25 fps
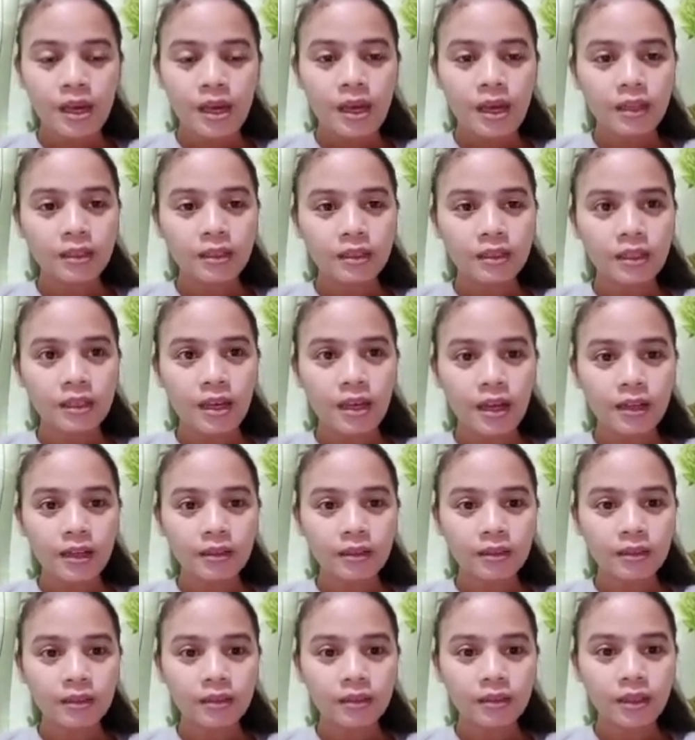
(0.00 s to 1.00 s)
And then
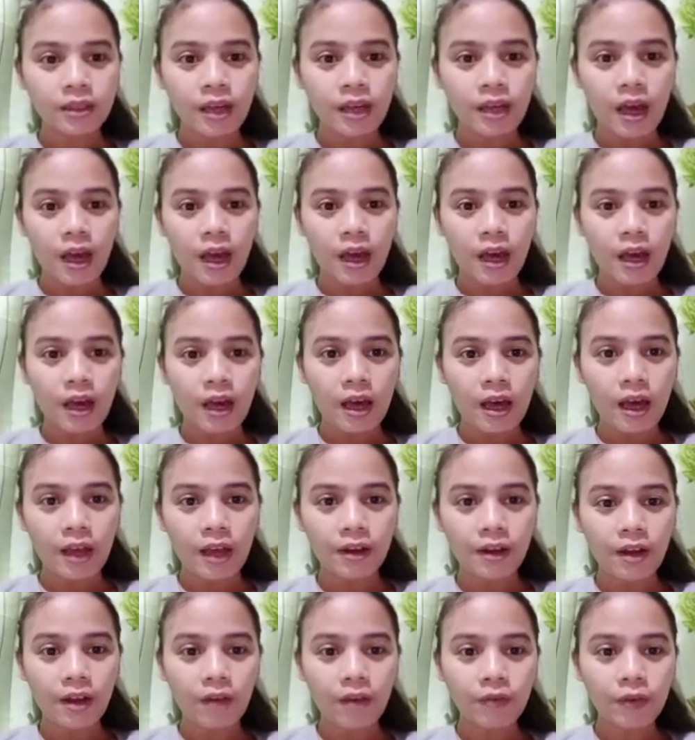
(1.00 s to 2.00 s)
I
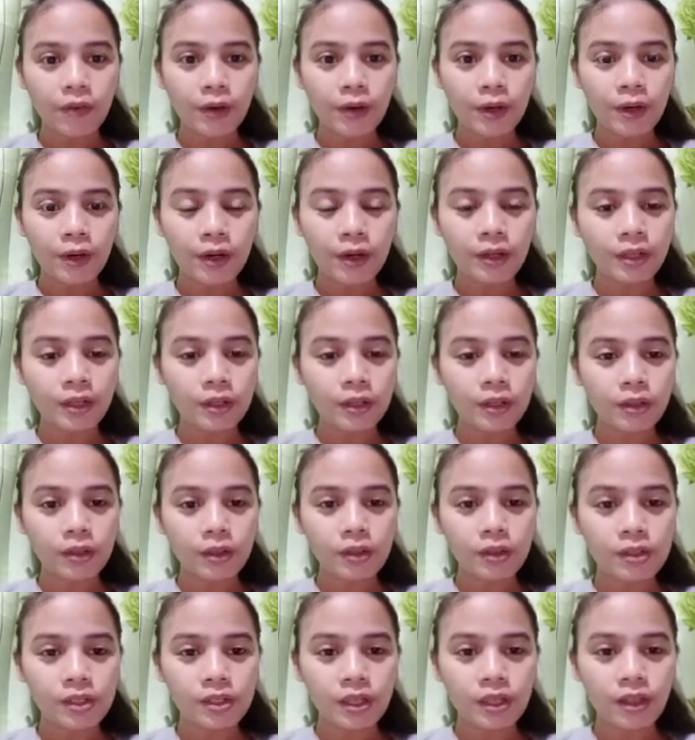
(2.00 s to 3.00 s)
never
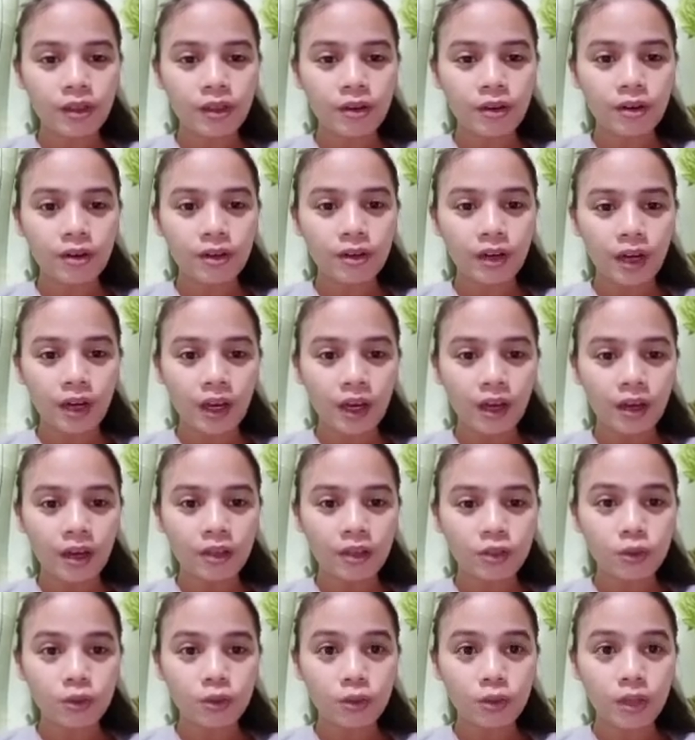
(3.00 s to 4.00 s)
consider the
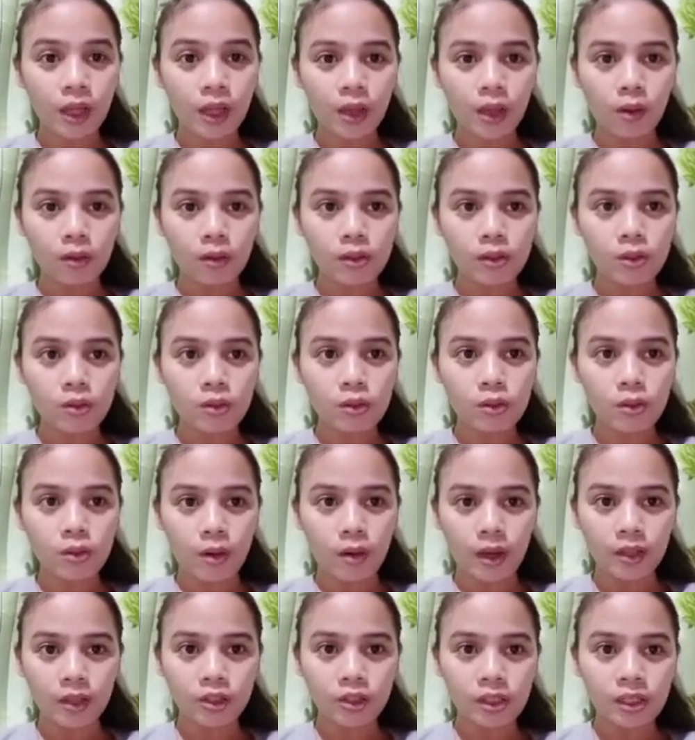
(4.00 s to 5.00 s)
due date also, so
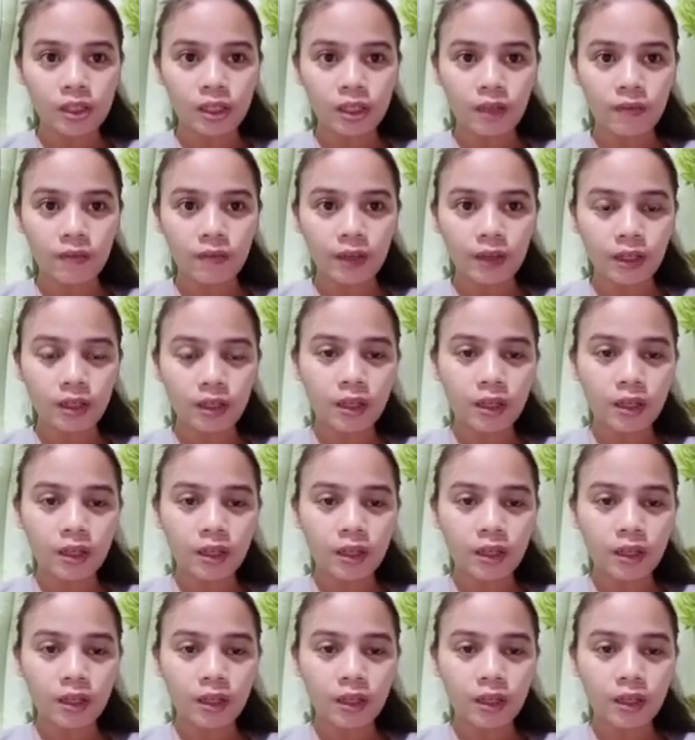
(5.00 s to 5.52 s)
I just leave it.